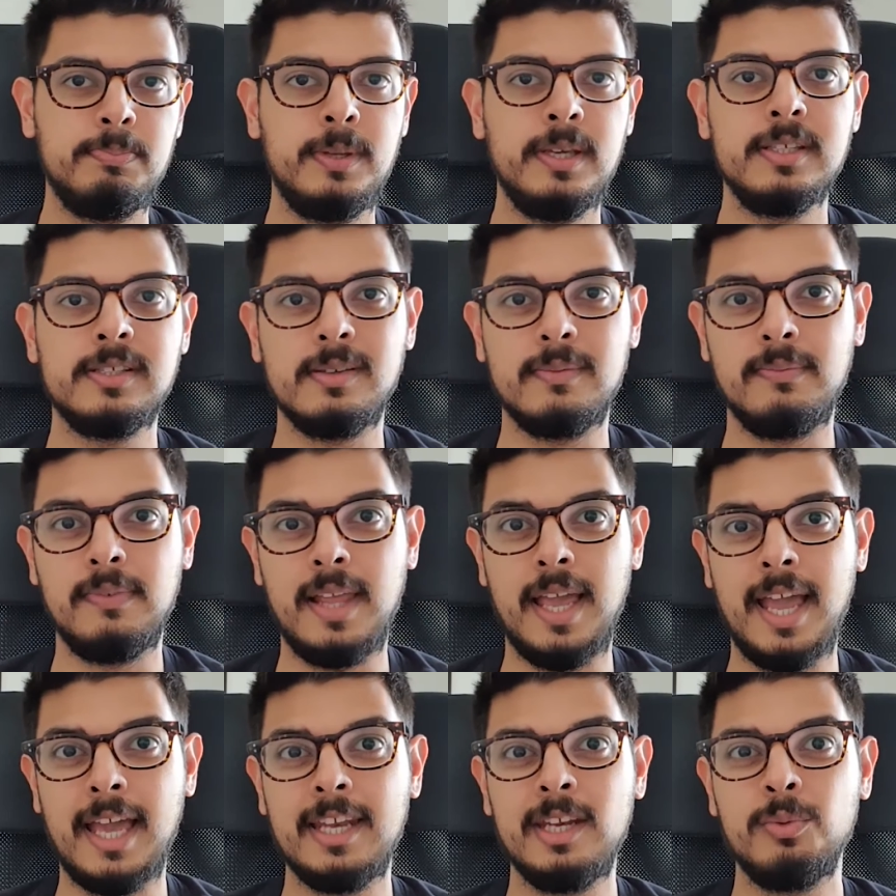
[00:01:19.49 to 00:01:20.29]
piece of
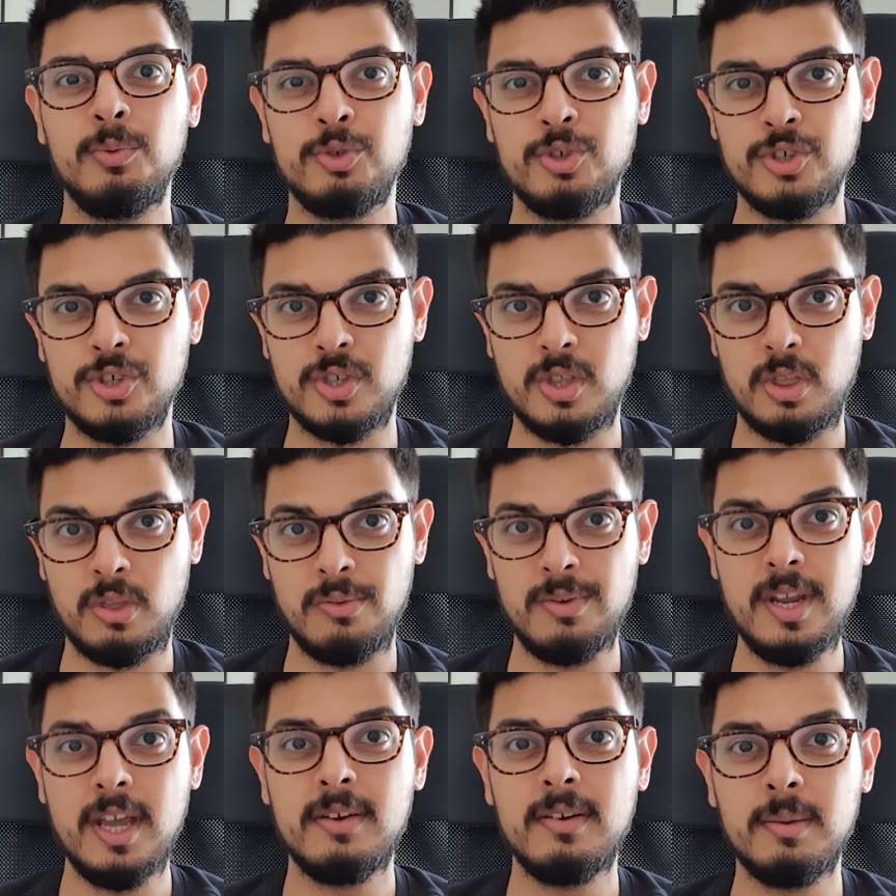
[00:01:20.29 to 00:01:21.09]
land, which is
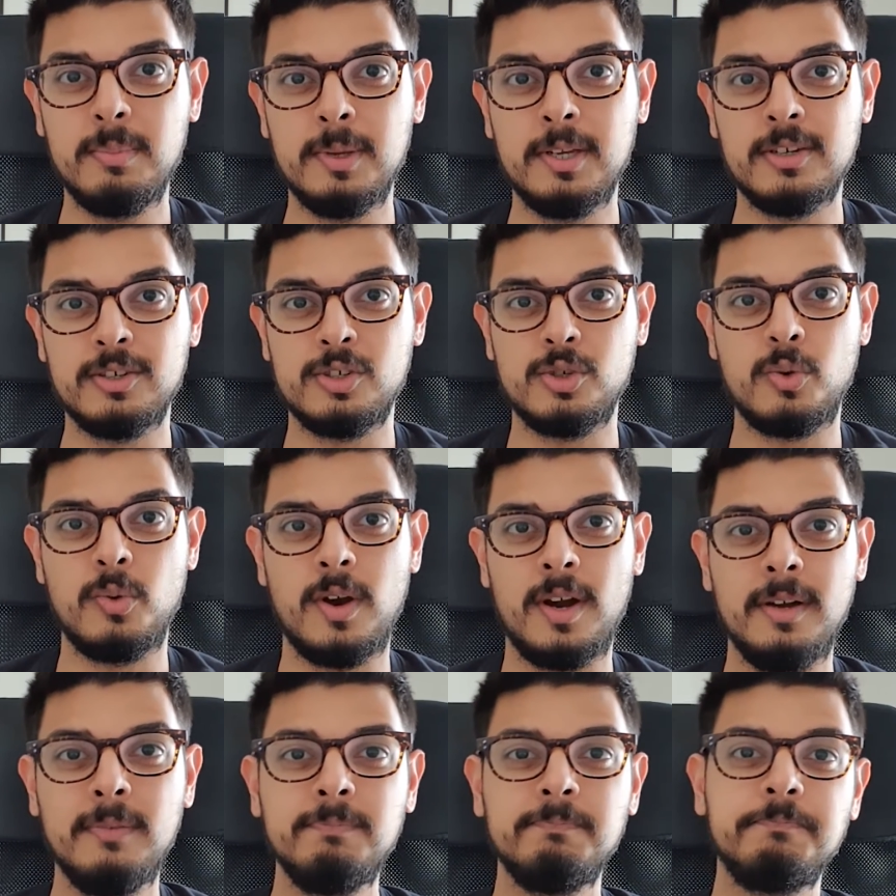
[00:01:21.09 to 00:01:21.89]
300 meters
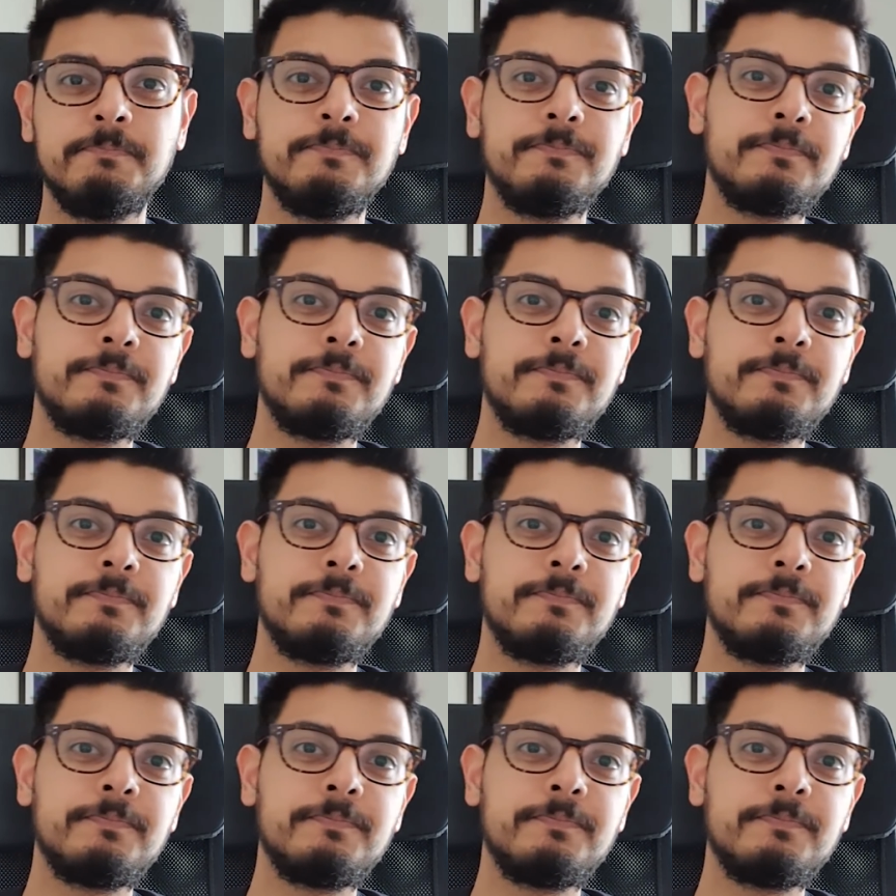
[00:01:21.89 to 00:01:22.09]
square,